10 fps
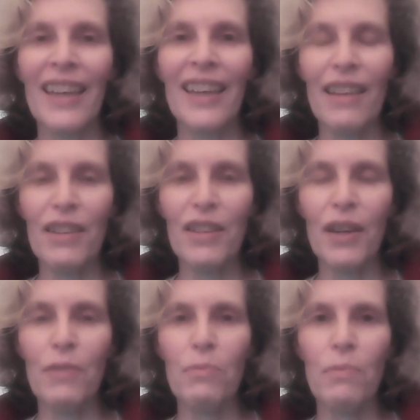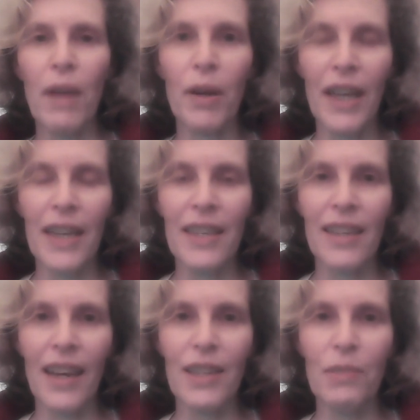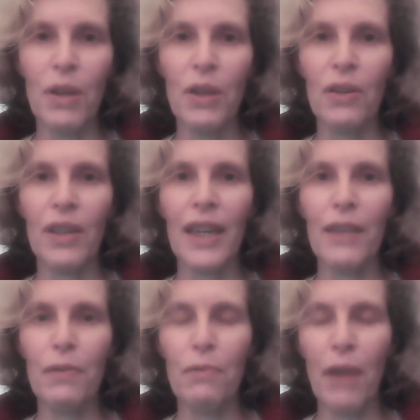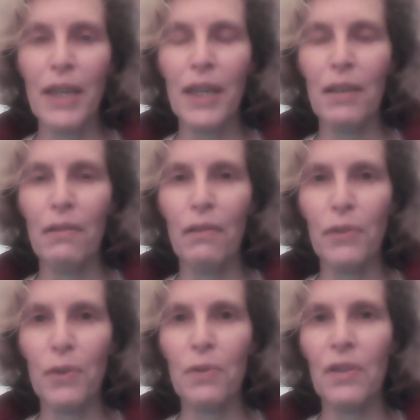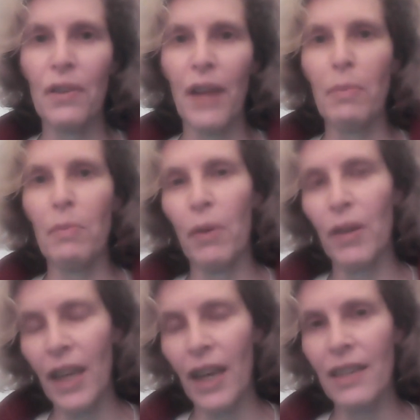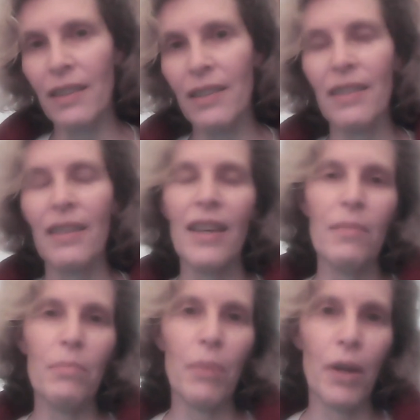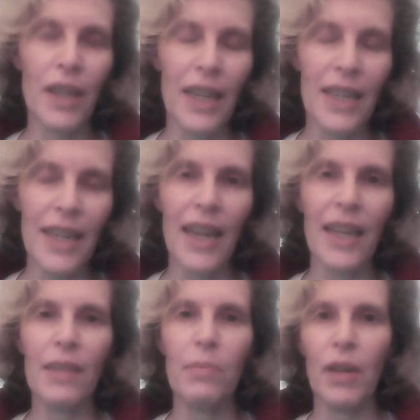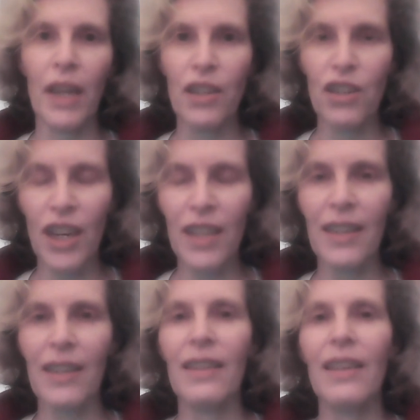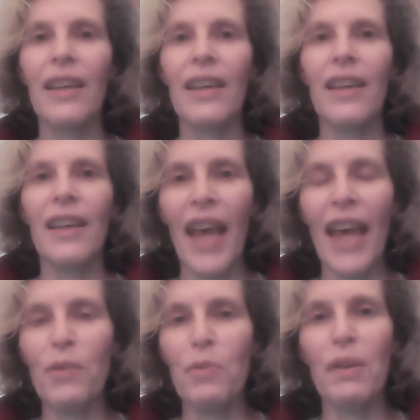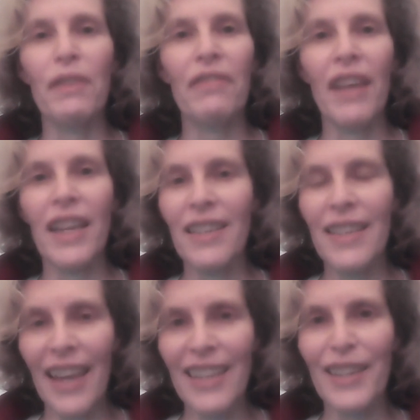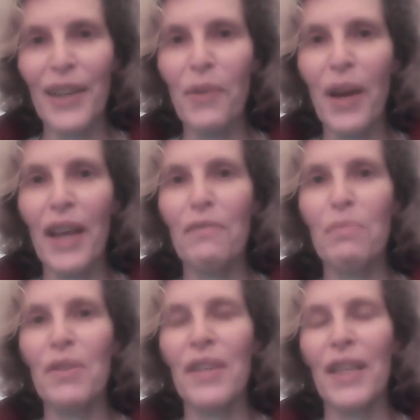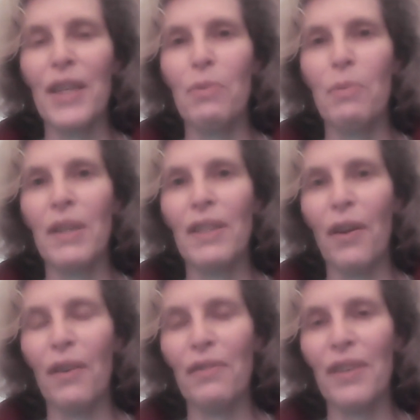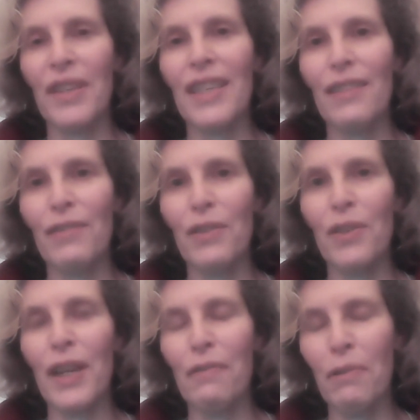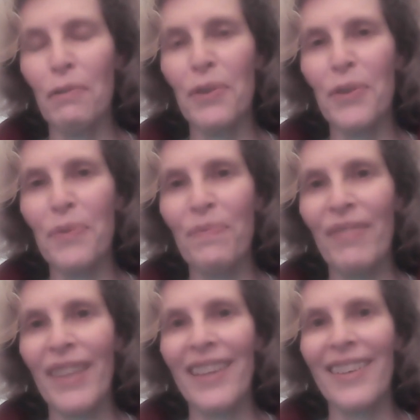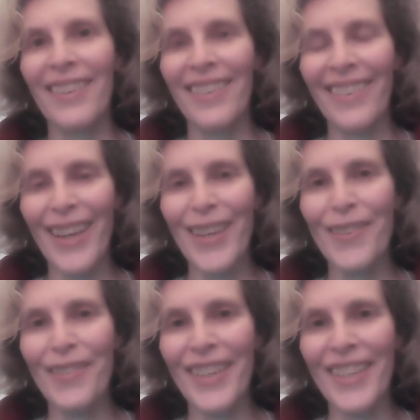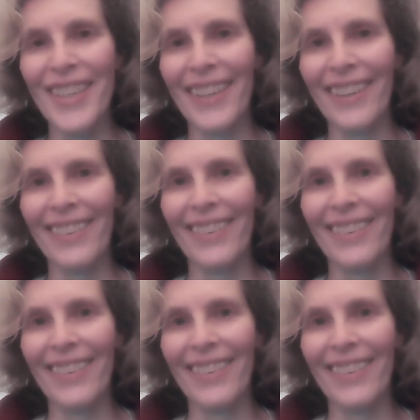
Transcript: There are certain podcast sites where you can leave a rating and a review, so Apple Podcasts, Podcast Addict, Podcast Chaser, and it would be a fantastic way of boosting this women's confidence. Leave a review. Thank you for listening.